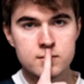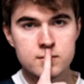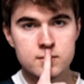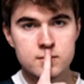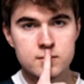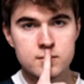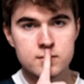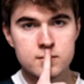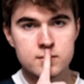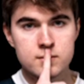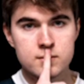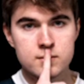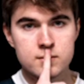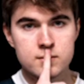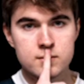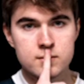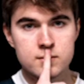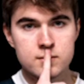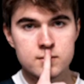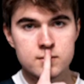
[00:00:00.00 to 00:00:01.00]

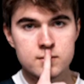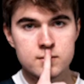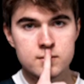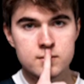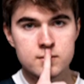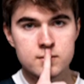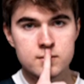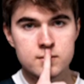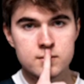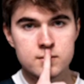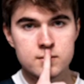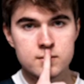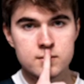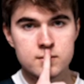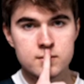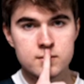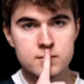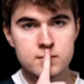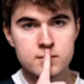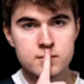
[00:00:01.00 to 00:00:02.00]

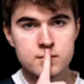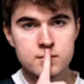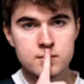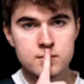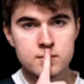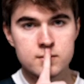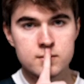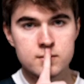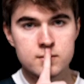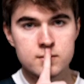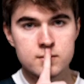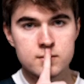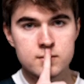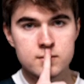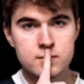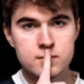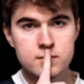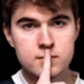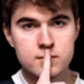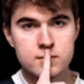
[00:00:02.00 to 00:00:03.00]

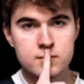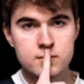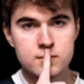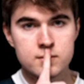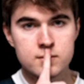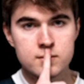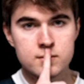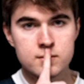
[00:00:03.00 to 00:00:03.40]
[no speech]